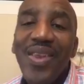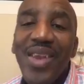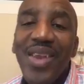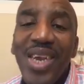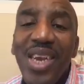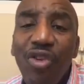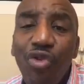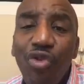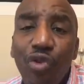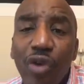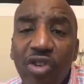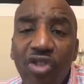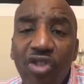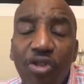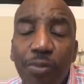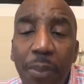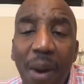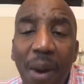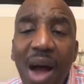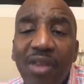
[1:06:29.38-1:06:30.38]
is
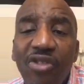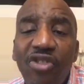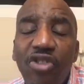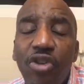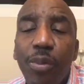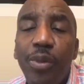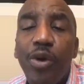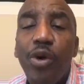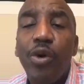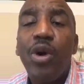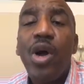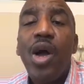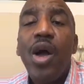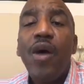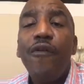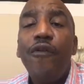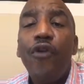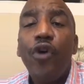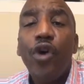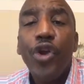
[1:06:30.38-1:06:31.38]
responsible
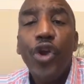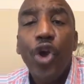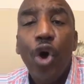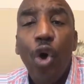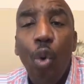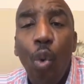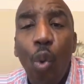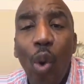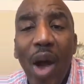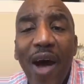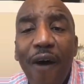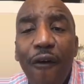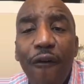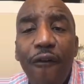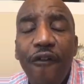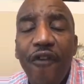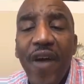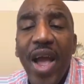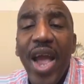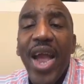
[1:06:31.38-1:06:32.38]
for your
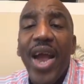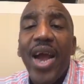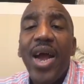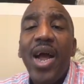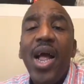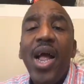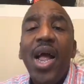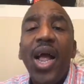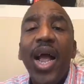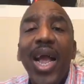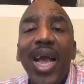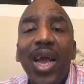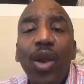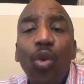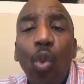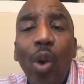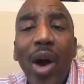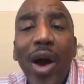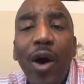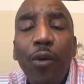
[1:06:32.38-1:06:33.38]
welfare
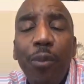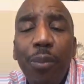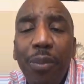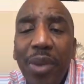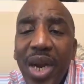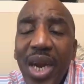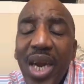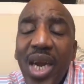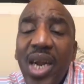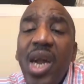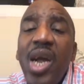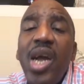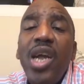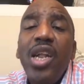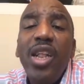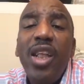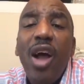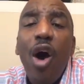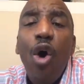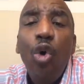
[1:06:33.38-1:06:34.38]
and well being.
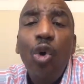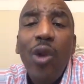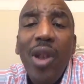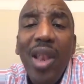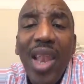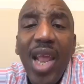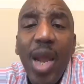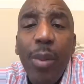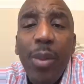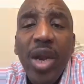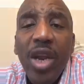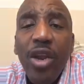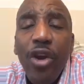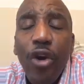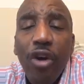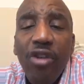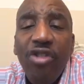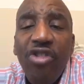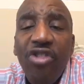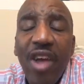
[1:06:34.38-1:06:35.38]
Don't limit
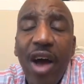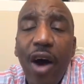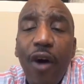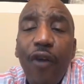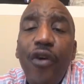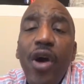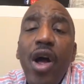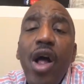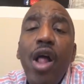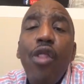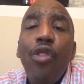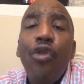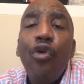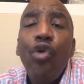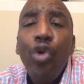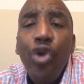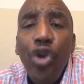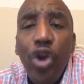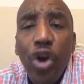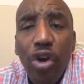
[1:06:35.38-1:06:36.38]
yourself
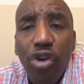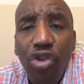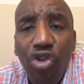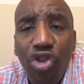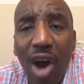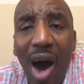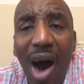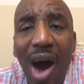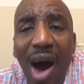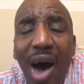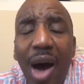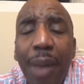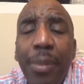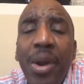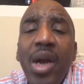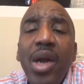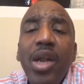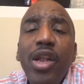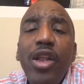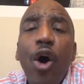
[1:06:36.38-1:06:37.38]
through your job.
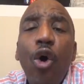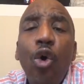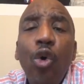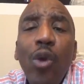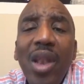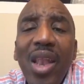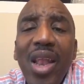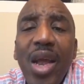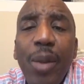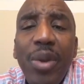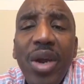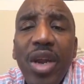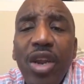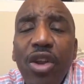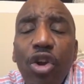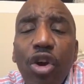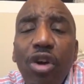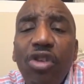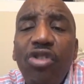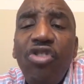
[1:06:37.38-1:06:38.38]
Don't limit
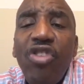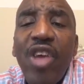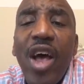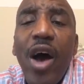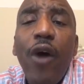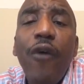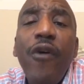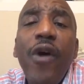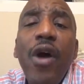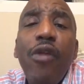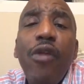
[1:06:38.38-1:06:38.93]
yourself